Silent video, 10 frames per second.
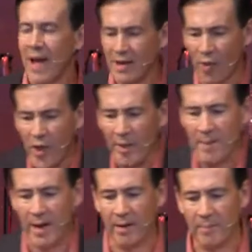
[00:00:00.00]
And you think
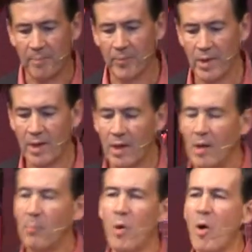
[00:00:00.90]
about it
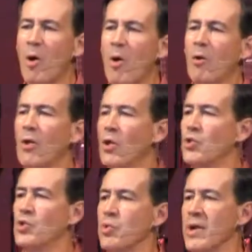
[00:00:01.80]

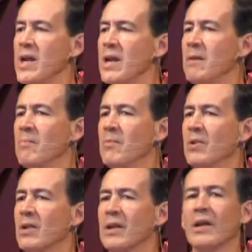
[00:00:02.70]
Paul
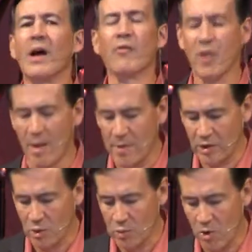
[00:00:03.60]
dreamed of
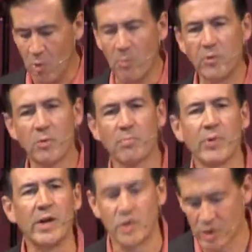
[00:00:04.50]
coming to Rome to
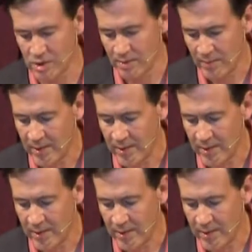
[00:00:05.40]
preach,